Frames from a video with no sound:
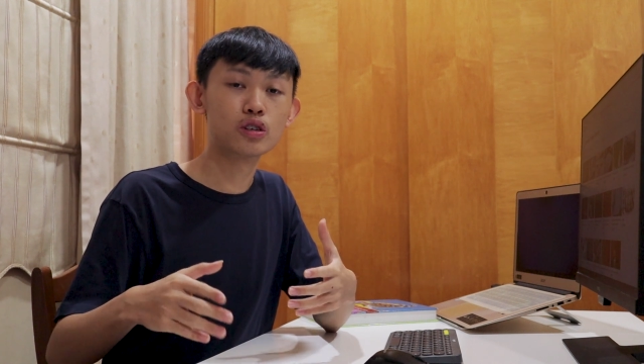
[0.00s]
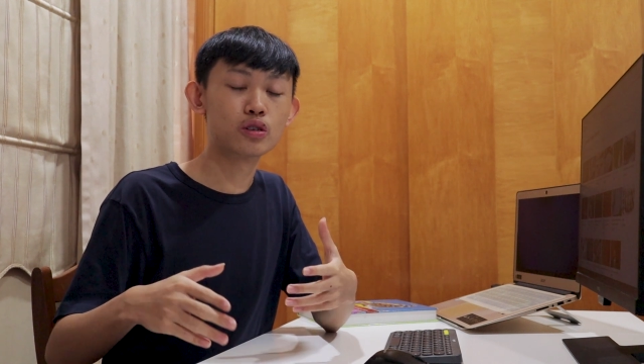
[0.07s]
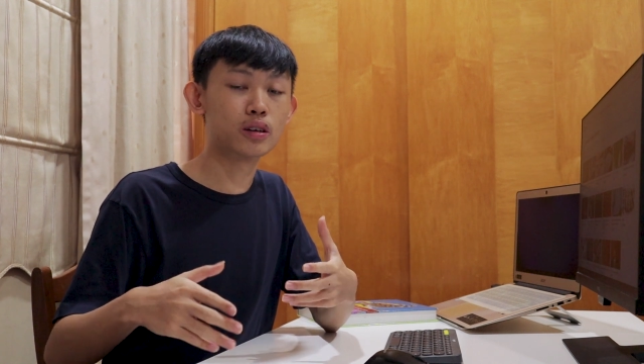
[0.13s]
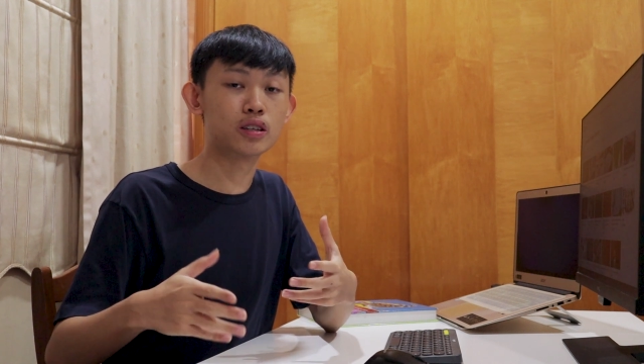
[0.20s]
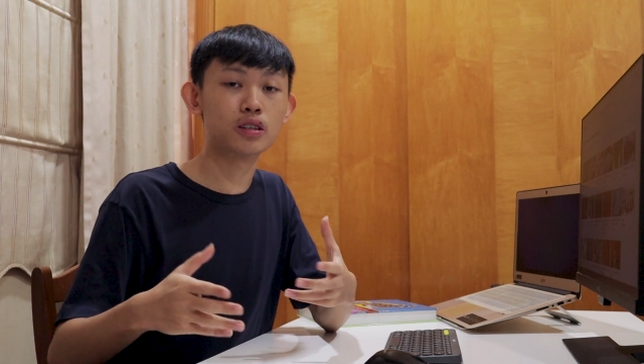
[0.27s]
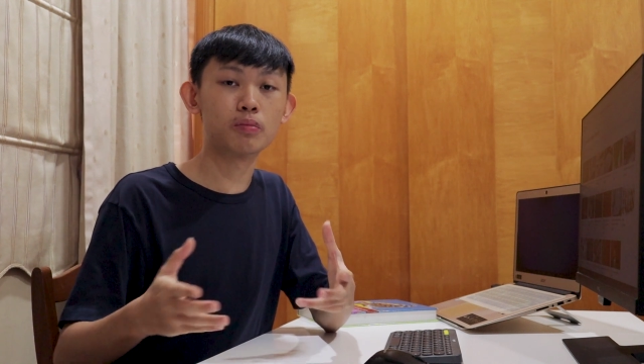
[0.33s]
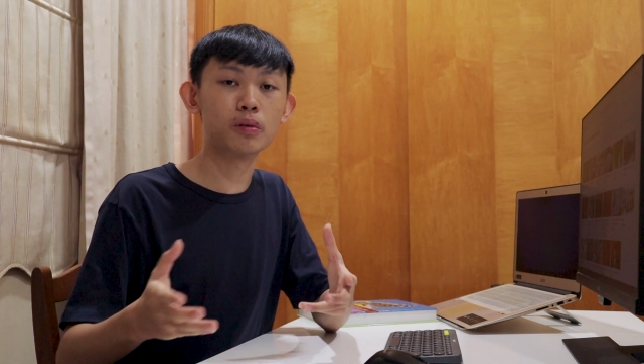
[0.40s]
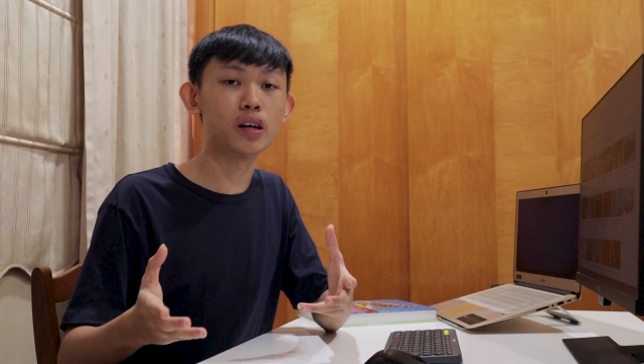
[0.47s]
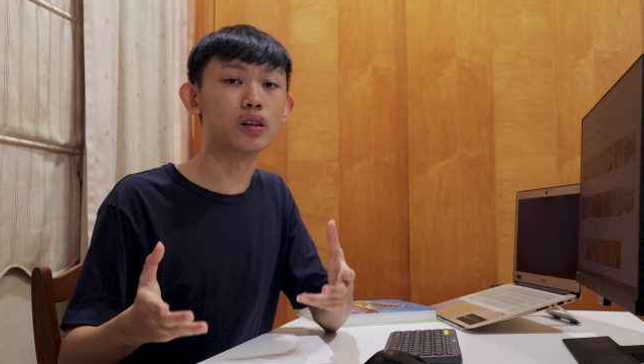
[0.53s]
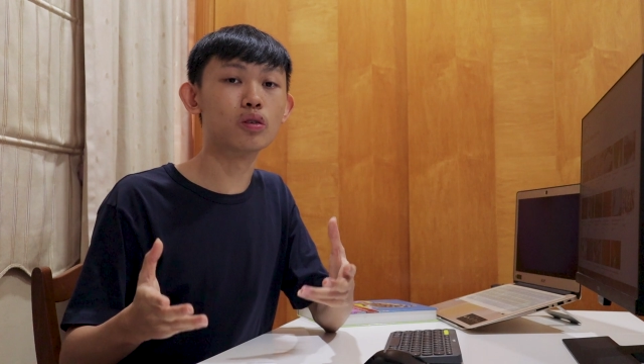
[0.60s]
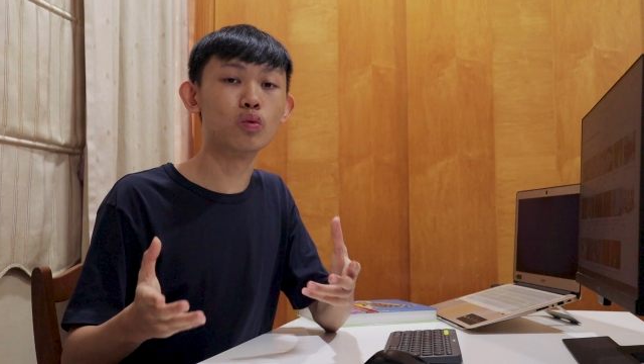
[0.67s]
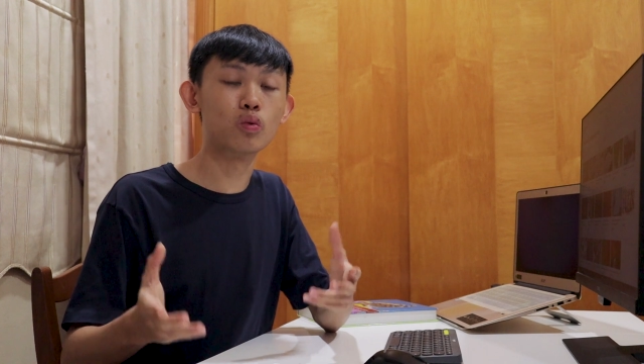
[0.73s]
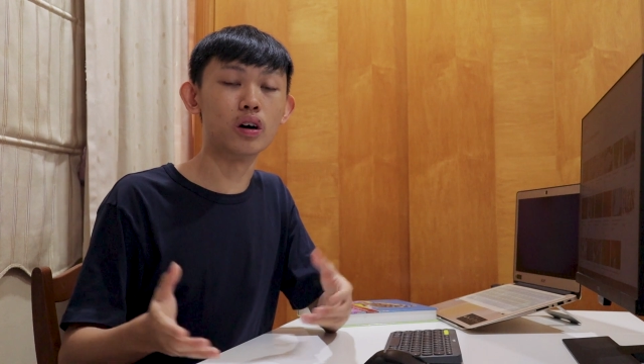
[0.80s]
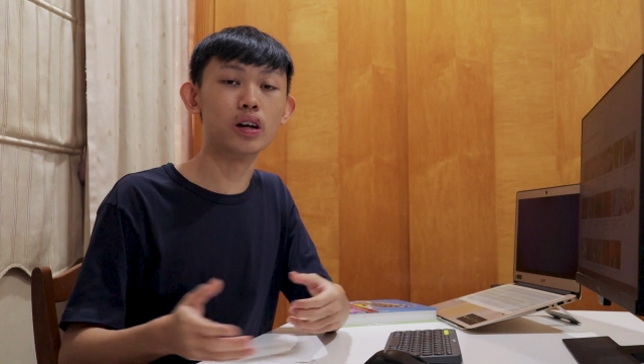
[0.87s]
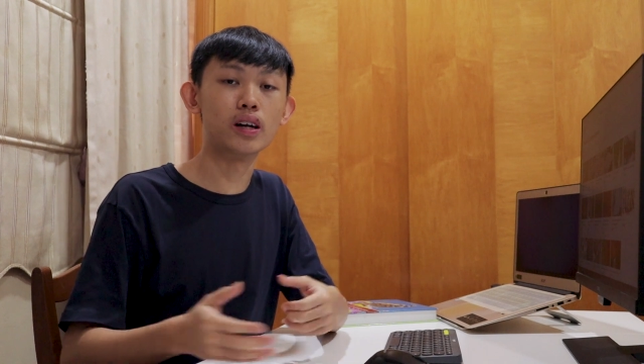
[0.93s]
to
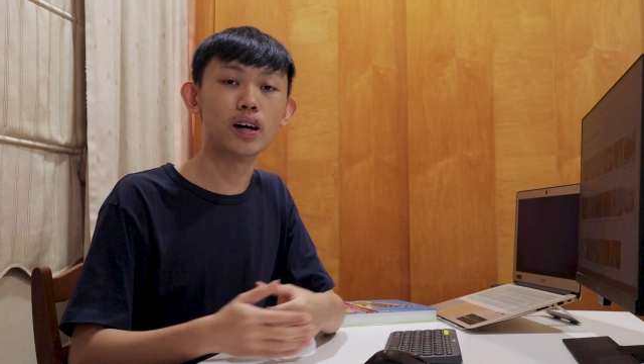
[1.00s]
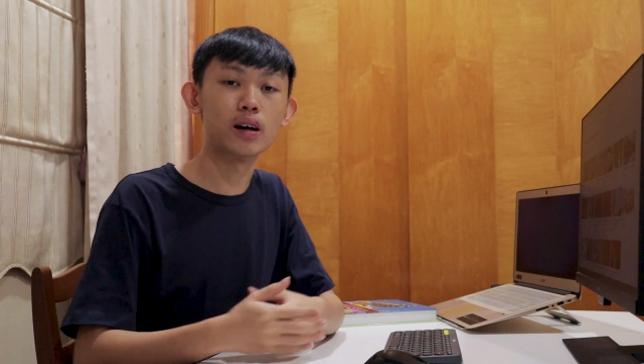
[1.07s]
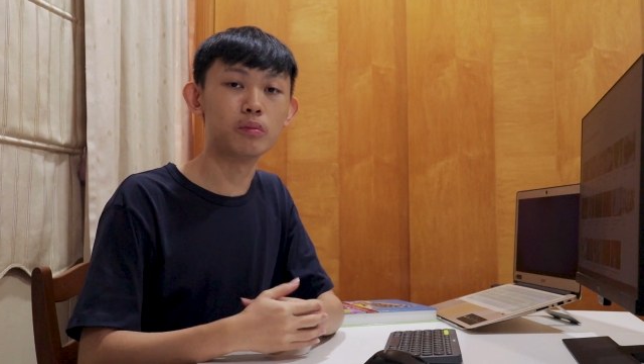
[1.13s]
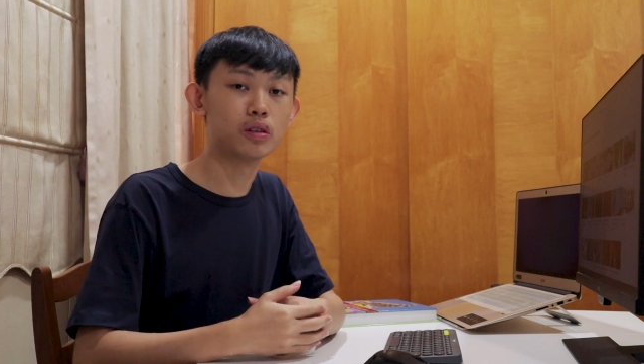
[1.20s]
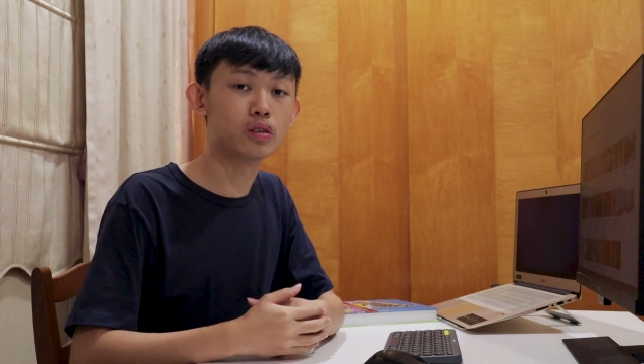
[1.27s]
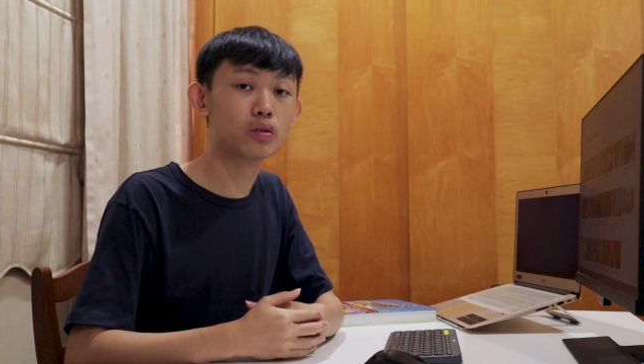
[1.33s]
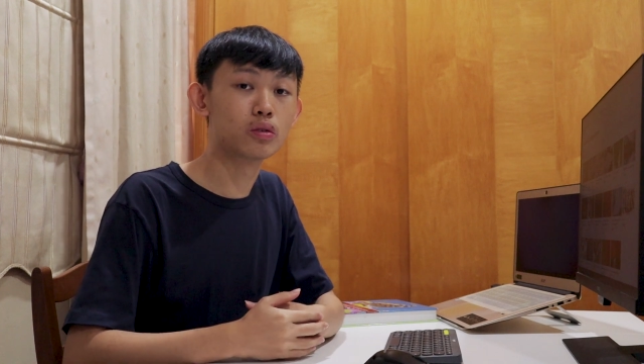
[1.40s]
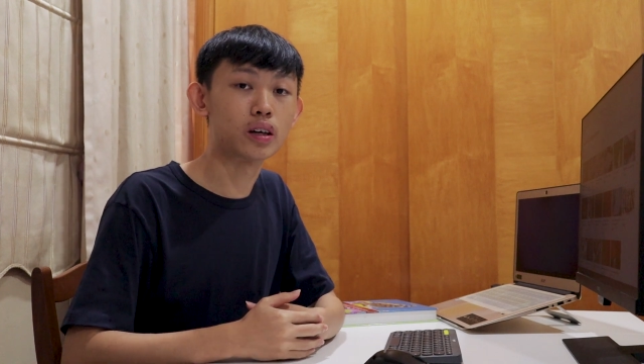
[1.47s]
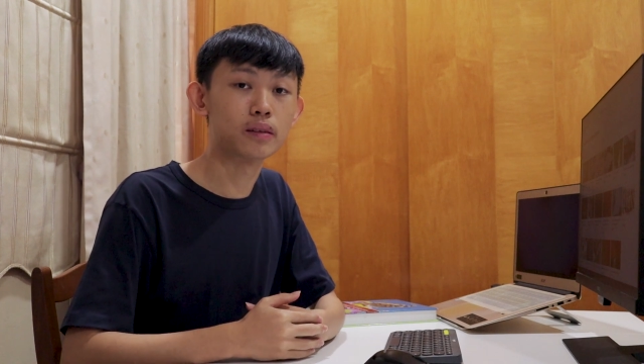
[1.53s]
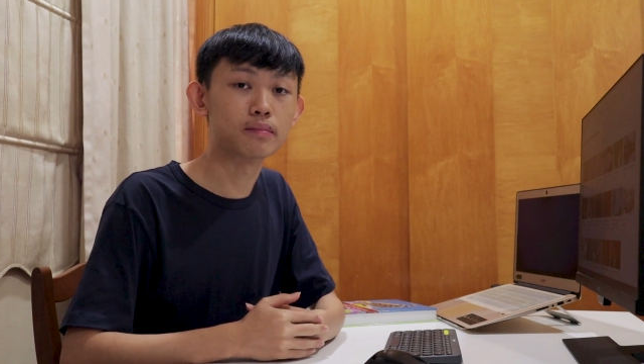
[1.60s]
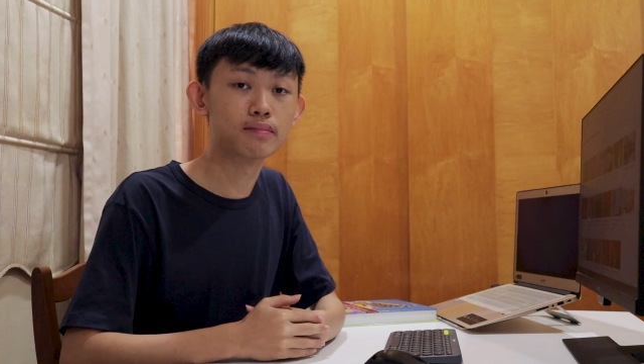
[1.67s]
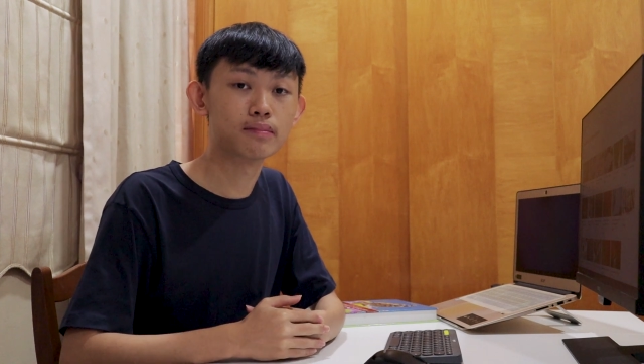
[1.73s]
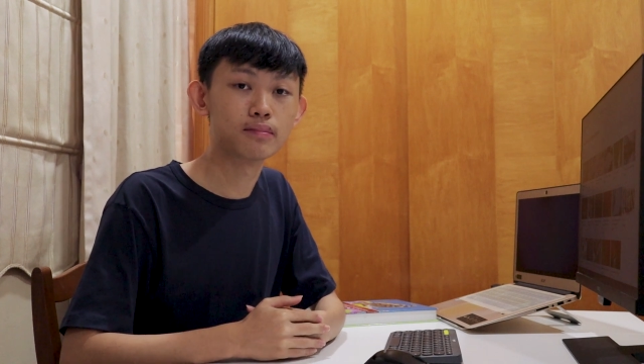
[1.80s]
explain what I'm doing.